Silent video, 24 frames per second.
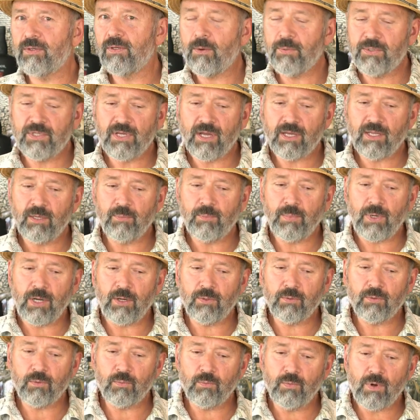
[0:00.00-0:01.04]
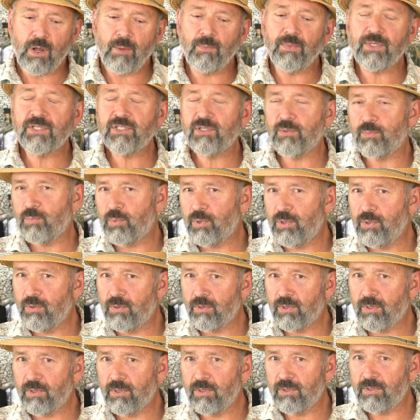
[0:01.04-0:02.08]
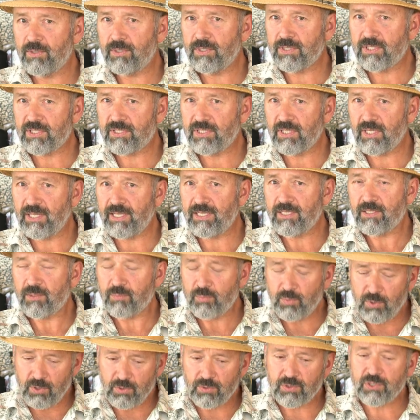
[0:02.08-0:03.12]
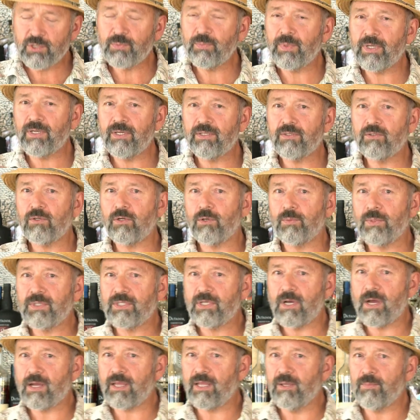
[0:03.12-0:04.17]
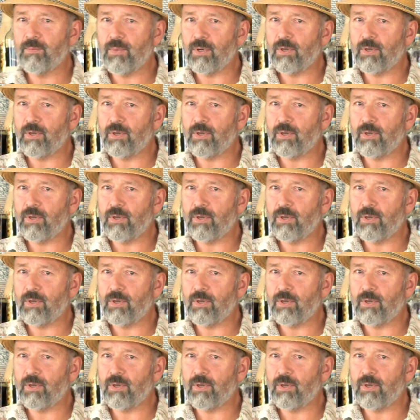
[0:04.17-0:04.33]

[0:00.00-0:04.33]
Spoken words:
Are we talking about rum as the pure distillate, the pure spirit, or are we talking